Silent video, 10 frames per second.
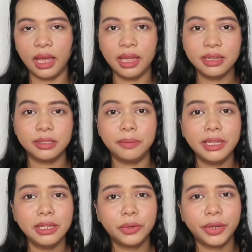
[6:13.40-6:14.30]
And it's made
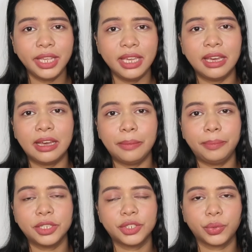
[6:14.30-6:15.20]
in Korea
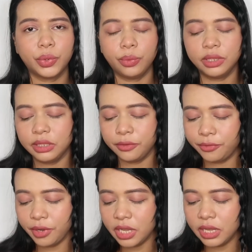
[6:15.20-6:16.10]
plus
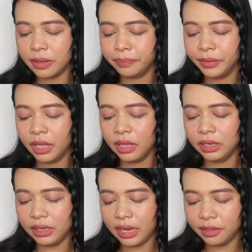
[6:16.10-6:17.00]
cruelty-free,
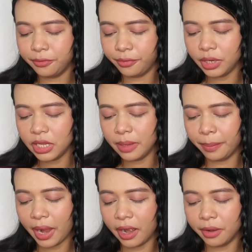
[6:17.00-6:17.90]
lead-free,
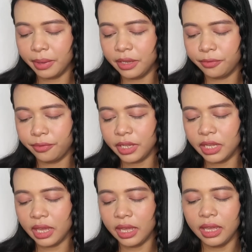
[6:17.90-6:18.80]

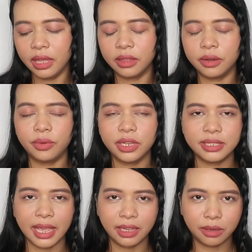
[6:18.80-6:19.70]
paraben-free, and
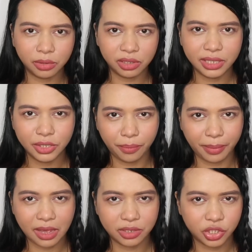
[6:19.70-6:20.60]
recyclable din yung
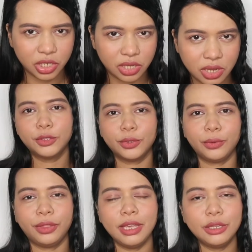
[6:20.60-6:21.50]
packaging. So
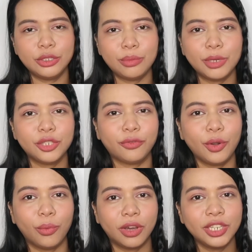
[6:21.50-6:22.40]
thank you so much for
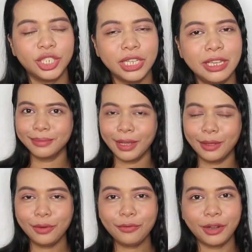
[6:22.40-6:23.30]
watching.
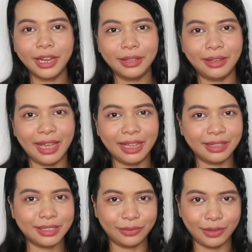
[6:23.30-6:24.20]
Don't forget to like
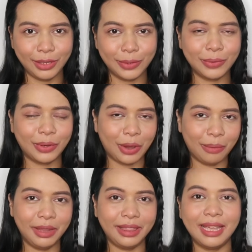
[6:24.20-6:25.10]
this video,
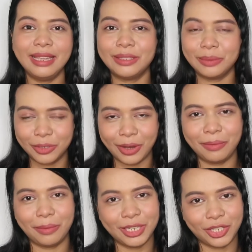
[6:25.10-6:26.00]
comment, and subscribe
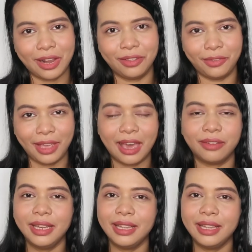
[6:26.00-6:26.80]
to my channel if you haven't.